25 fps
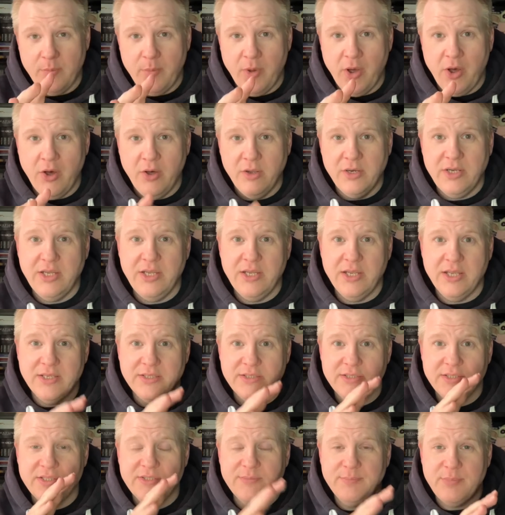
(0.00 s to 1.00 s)
Hardy
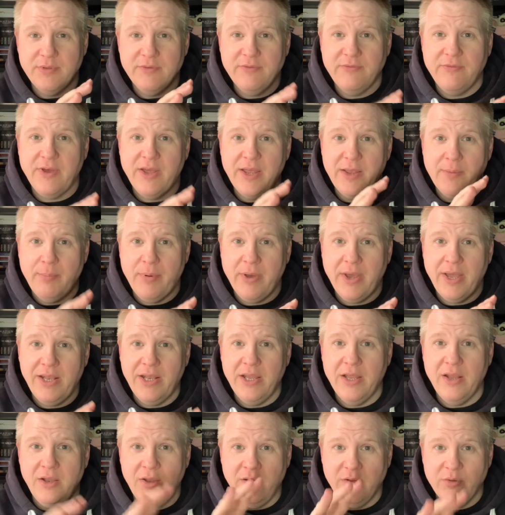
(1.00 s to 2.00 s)
as a Spitfire
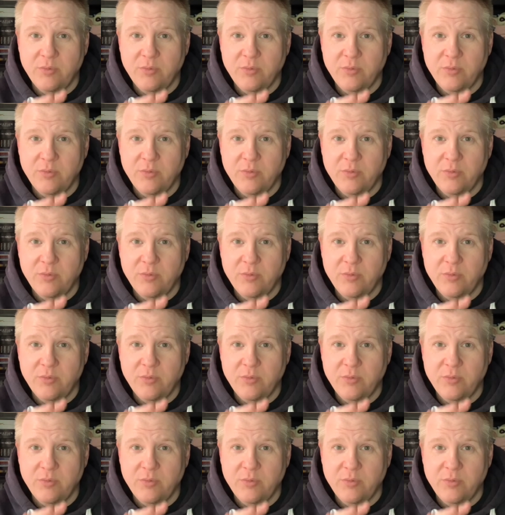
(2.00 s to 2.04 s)
pilot, along